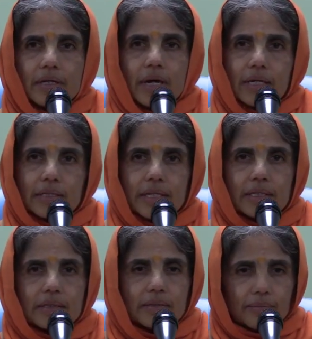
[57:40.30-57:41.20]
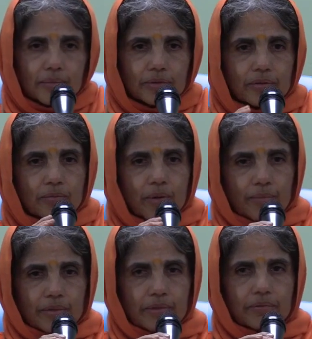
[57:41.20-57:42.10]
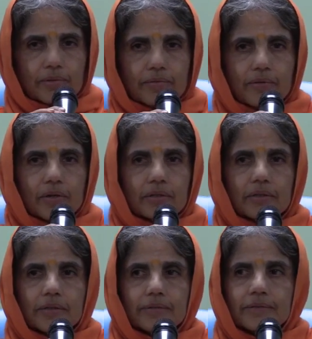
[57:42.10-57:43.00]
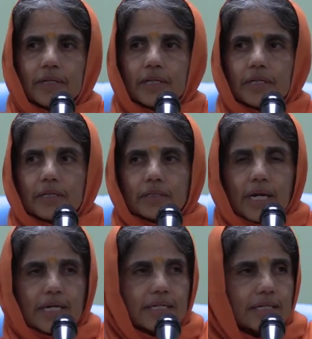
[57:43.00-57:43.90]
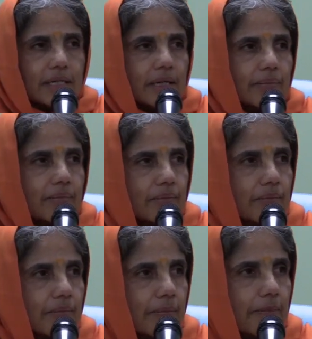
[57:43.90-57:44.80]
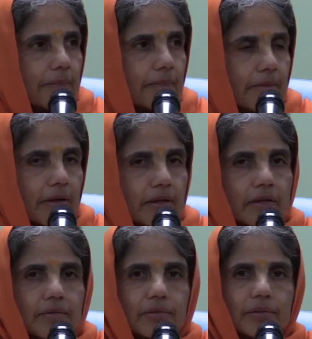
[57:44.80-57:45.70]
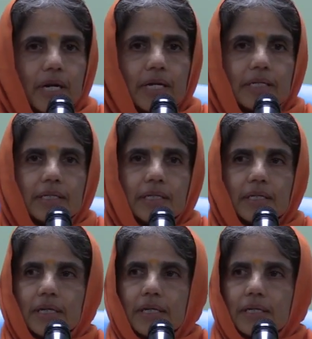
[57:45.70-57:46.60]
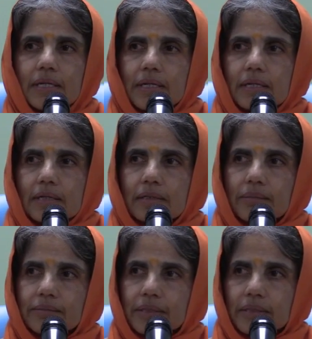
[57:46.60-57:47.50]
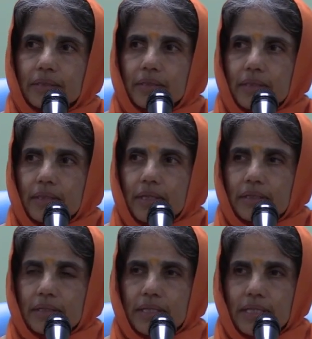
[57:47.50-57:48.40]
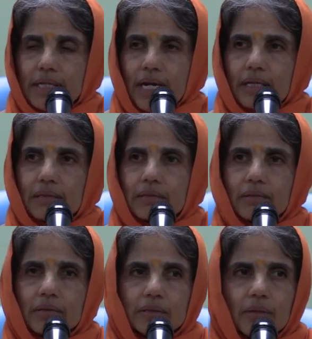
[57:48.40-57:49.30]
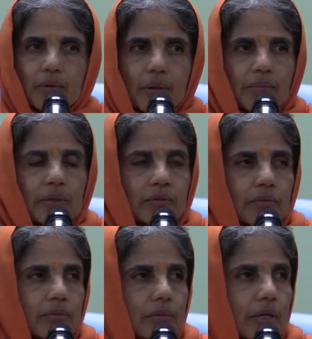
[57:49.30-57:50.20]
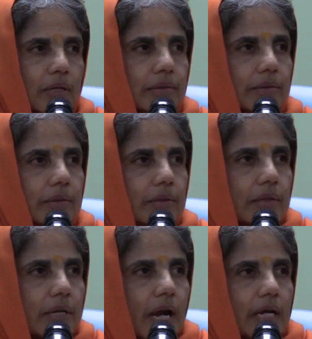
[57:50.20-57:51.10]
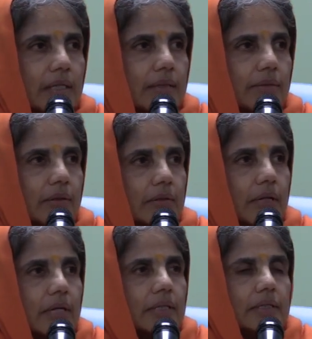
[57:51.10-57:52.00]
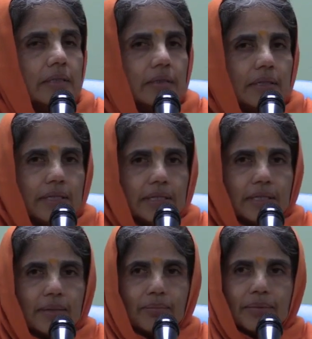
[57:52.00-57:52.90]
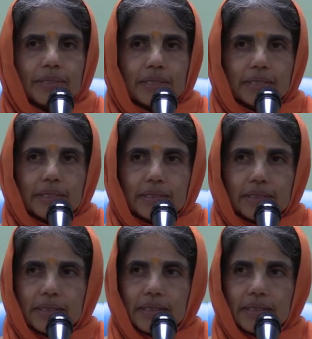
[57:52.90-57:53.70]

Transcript: And then Pujya Swamiji was fond of writing, and he was writing a treatise on the Brahma Sutras, and it was nearly complete.